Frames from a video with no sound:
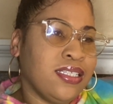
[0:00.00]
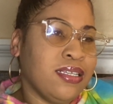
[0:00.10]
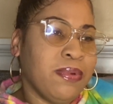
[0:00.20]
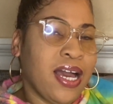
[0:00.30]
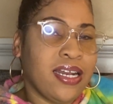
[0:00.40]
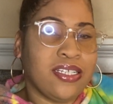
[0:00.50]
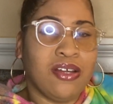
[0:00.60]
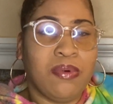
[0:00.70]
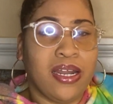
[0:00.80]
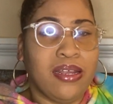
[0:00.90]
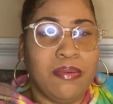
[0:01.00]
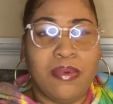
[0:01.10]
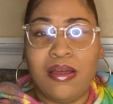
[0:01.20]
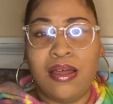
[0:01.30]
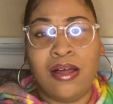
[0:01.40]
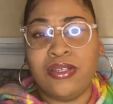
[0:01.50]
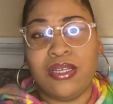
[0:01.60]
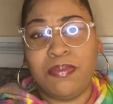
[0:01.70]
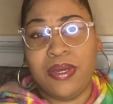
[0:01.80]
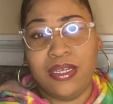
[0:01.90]
to be honest, nobody
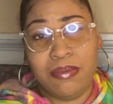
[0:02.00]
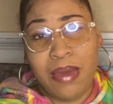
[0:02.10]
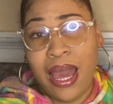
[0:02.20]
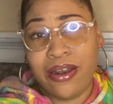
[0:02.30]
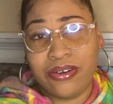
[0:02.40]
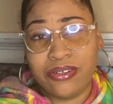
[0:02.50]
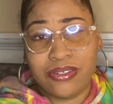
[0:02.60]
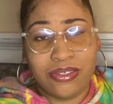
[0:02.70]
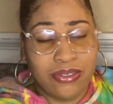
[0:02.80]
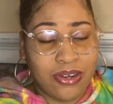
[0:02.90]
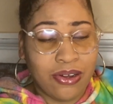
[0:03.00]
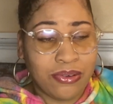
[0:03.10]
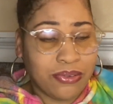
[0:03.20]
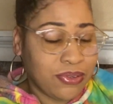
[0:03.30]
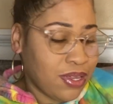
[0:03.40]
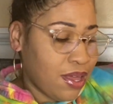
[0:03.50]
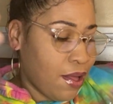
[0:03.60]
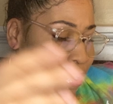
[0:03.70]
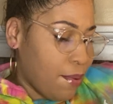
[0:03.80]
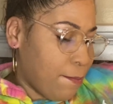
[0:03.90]
else opinion matters, you know?
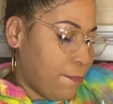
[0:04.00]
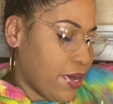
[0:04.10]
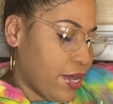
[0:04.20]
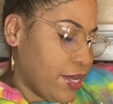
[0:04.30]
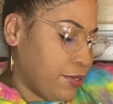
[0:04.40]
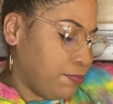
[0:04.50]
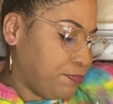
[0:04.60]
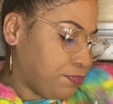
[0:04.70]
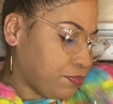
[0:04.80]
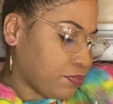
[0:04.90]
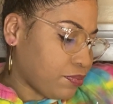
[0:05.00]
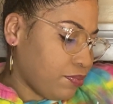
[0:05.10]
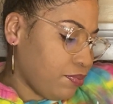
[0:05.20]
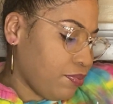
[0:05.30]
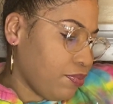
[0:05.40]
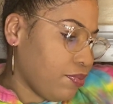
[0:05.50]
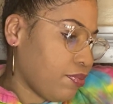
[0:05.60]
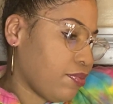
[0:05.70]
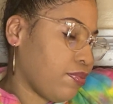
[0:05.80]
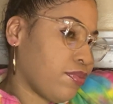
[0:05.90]
But,
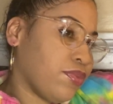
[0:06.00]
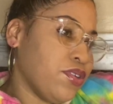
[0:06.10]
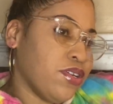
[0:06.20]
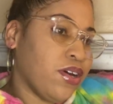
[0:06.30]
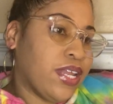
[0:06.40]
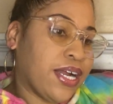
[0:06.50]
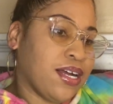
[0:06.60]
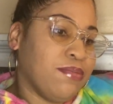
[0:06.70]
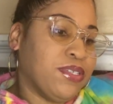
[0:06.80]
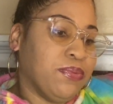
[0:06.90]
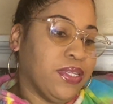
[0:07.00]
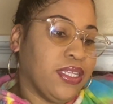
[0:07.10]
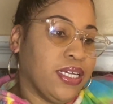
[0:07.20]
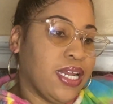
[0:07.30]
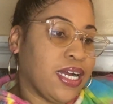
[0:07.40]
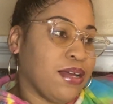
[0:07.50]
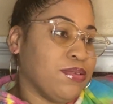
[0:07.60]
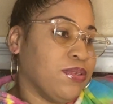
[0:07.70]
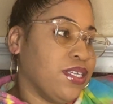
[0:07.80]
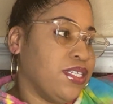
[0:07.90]
you know, that comes with it. That
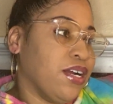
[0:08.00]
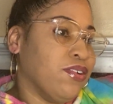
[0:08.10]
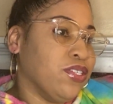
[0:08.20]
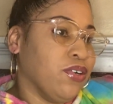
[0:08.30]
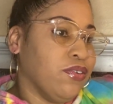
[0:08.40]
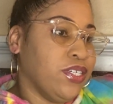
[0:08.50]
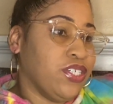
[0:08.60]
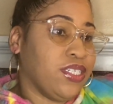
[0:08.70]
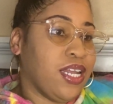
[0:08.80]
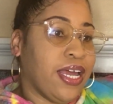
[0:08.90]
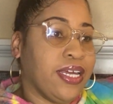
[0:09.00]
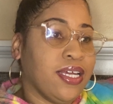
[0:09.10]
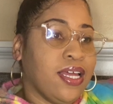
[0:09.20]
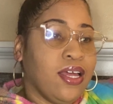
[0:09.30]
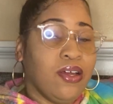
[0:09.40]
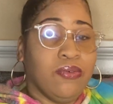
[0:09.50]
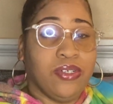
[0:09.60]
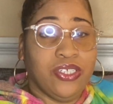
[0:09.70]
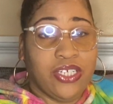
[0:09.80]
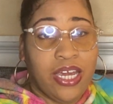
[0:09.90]
comes with the territory. Just like
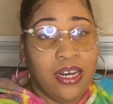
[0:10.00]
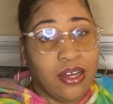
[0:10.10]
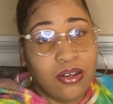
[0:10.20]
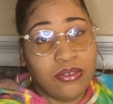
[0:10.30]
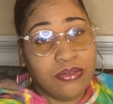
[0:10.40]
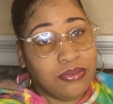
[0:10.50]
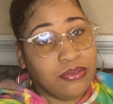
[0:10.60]
when J-Lo